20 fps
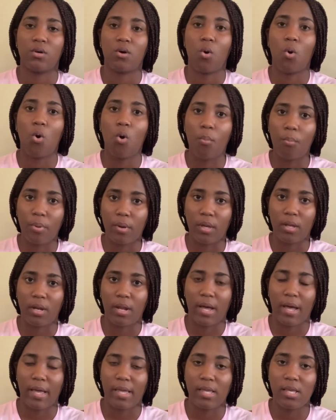open
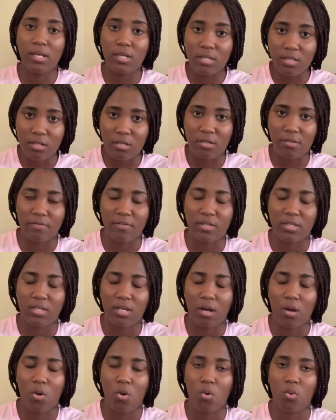an e-service
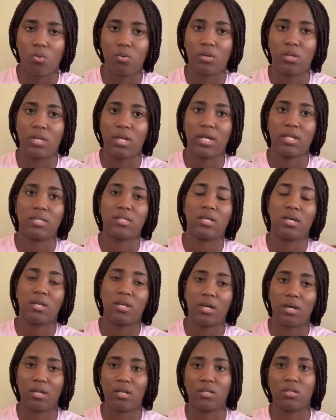account. That's
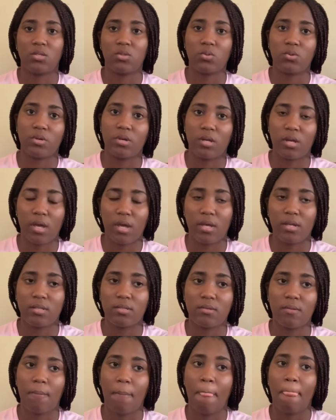another story, guys.
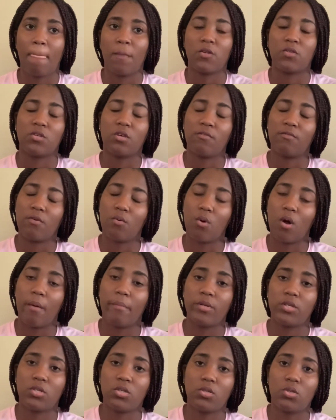So if you want
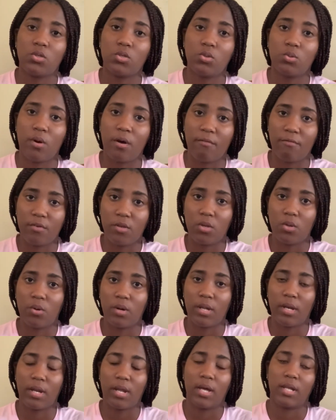me to do a video
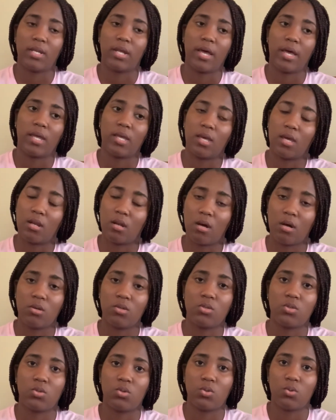on that, I can
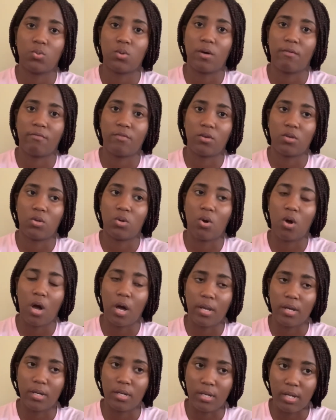also do a video on
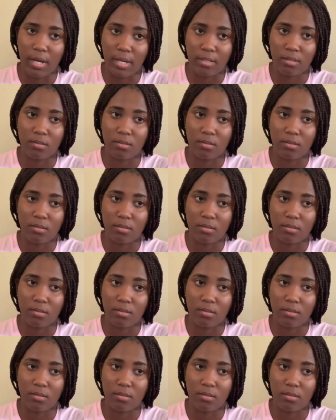that.